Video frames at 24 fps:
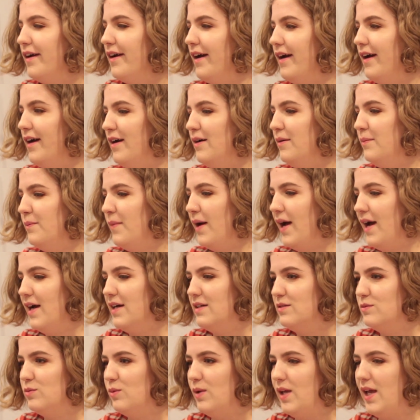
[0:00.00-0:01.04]

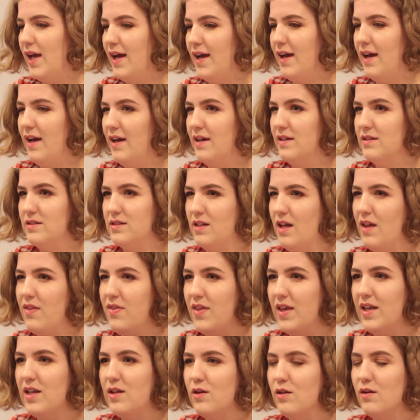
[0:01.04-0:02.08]
And we had, I
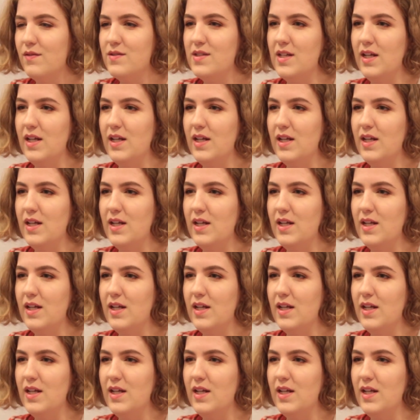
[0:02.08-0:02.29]
think you'd have